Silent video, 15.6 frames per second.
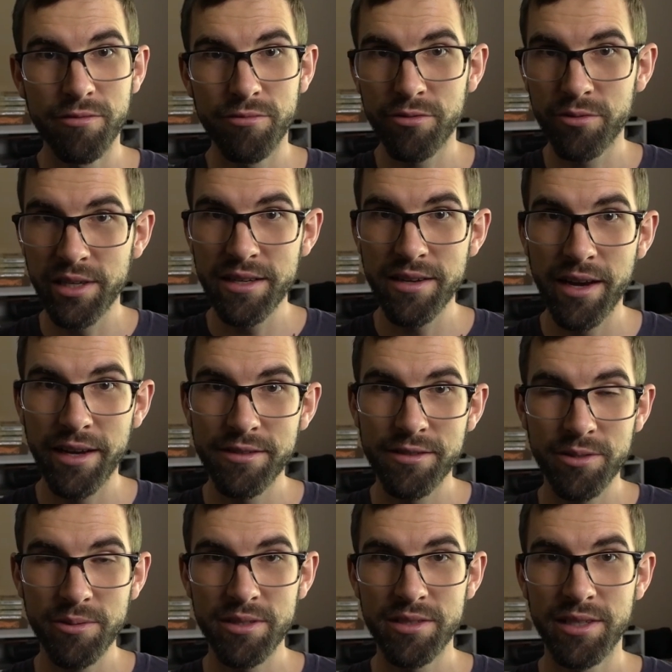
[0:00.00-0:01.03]
Free dice
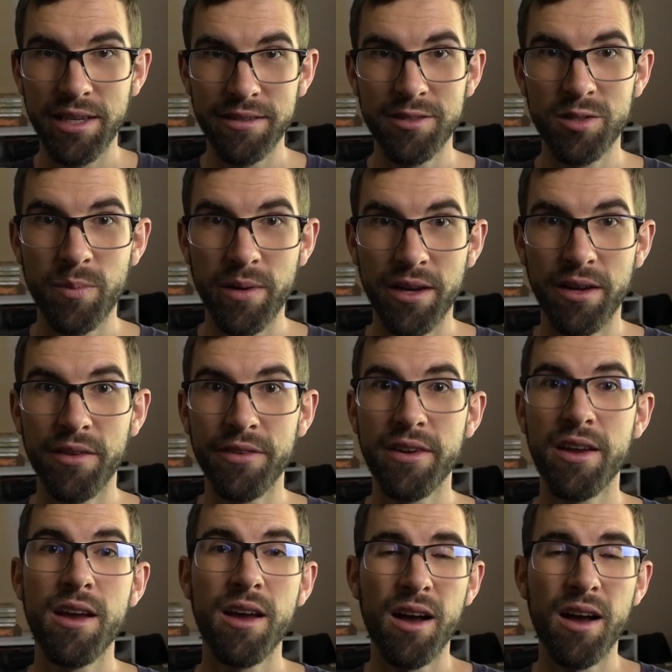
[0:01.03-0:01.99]
to resist spells